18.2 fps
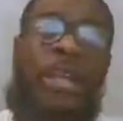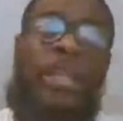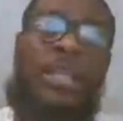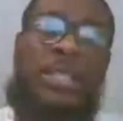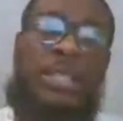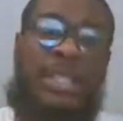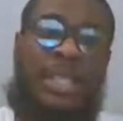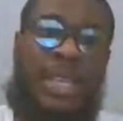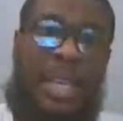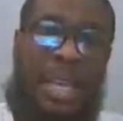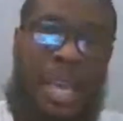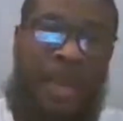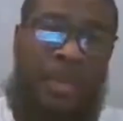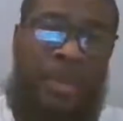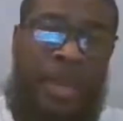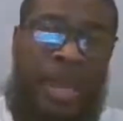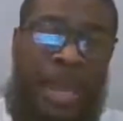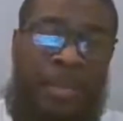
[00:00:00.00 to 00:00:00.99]
This is a
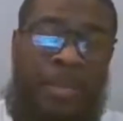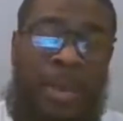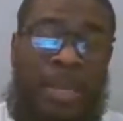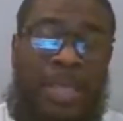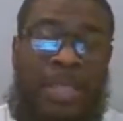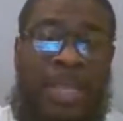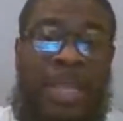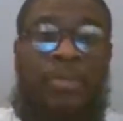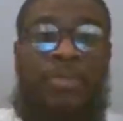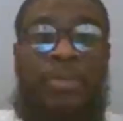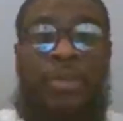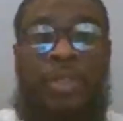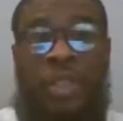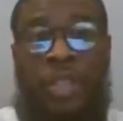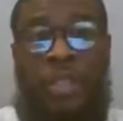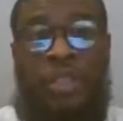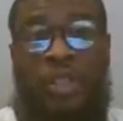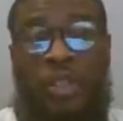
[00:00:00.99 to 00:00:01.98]
Game of Day by Zay,
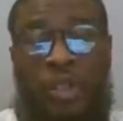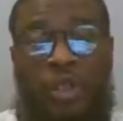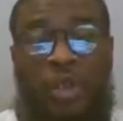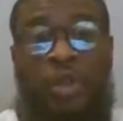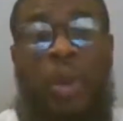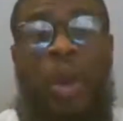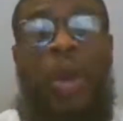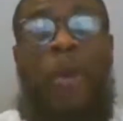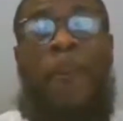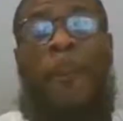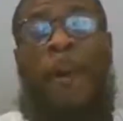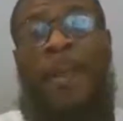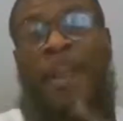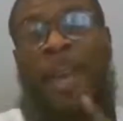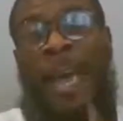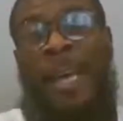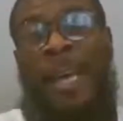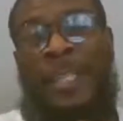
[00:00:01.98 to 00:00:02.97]
presented to you by
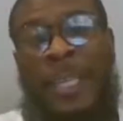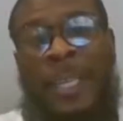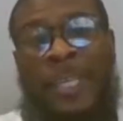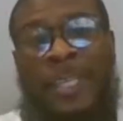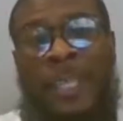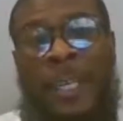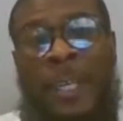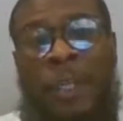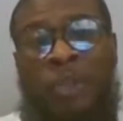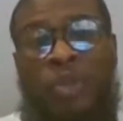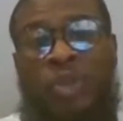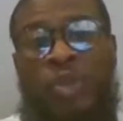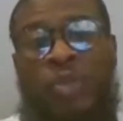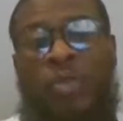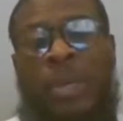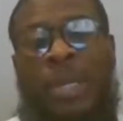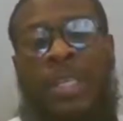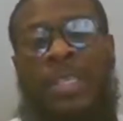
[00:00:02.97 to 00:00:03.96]
the Ask Isaiah
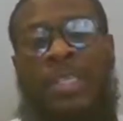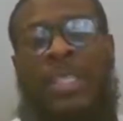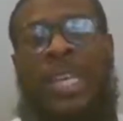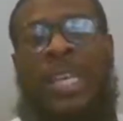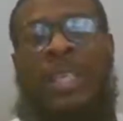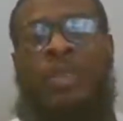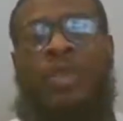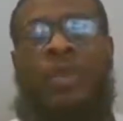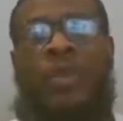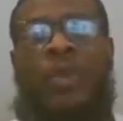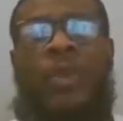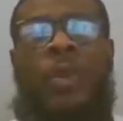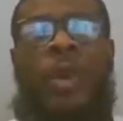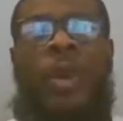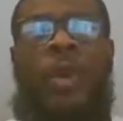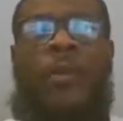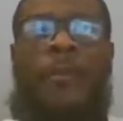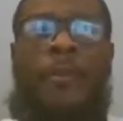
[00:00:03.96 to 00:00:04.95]
YouTube page. Stay tuned
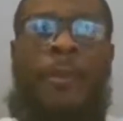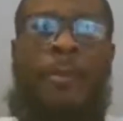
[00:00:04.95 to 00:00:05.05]
for